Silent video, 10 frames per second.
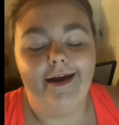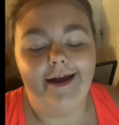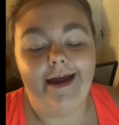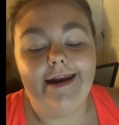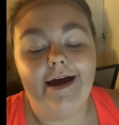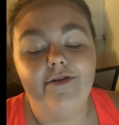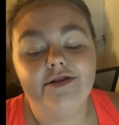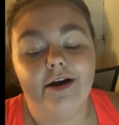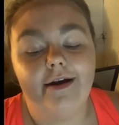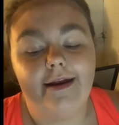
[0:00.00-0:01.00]
And I was
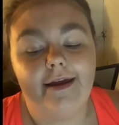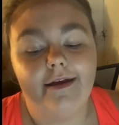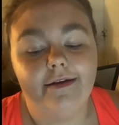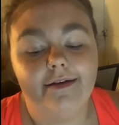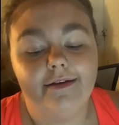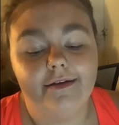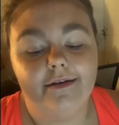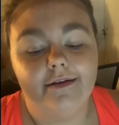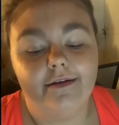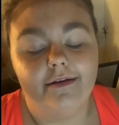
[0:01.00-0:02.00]
already
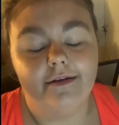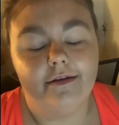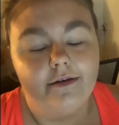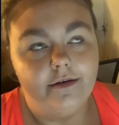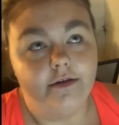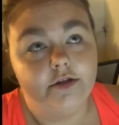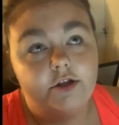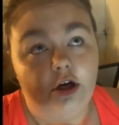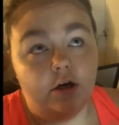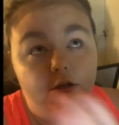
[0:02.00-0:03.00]

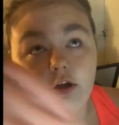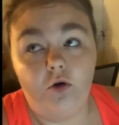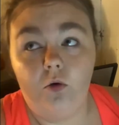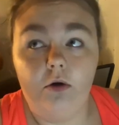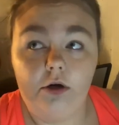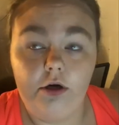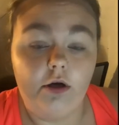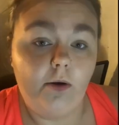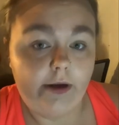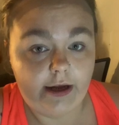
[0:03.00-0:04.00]
turned the corner
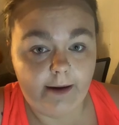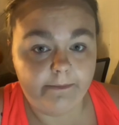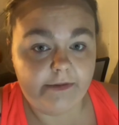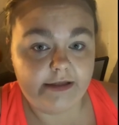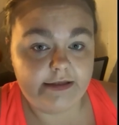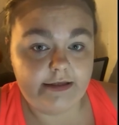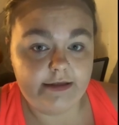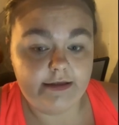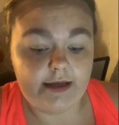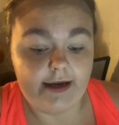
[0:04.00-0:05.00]
going up the
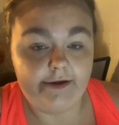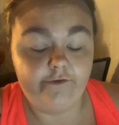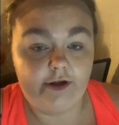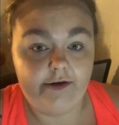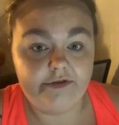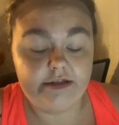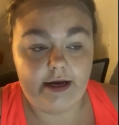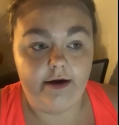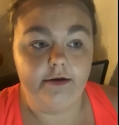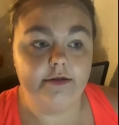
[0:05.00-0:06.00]
second flight of
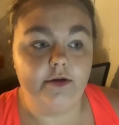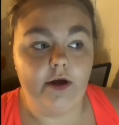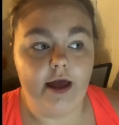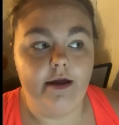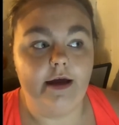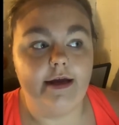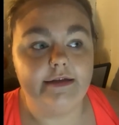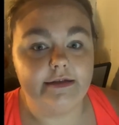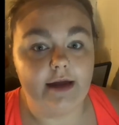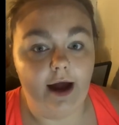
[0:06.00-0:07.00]
stairs, and I
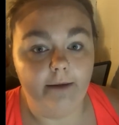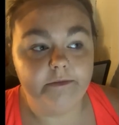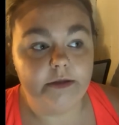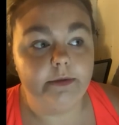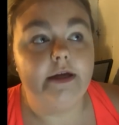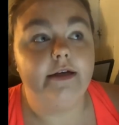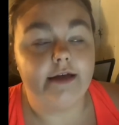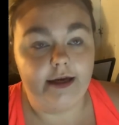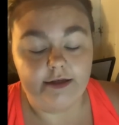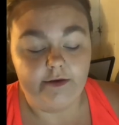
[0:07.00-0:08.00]
stopped because
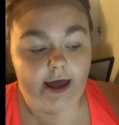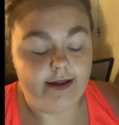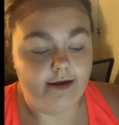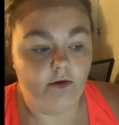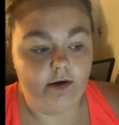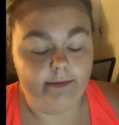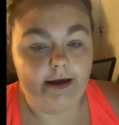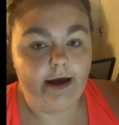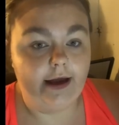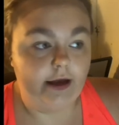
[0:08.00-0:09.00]
out of the corner of my
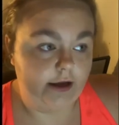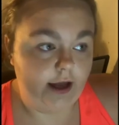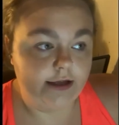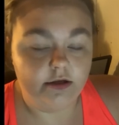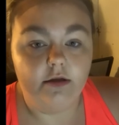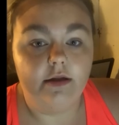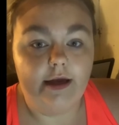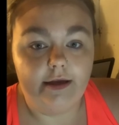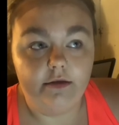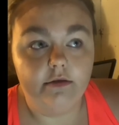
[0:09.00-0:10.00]
eye, I saw the light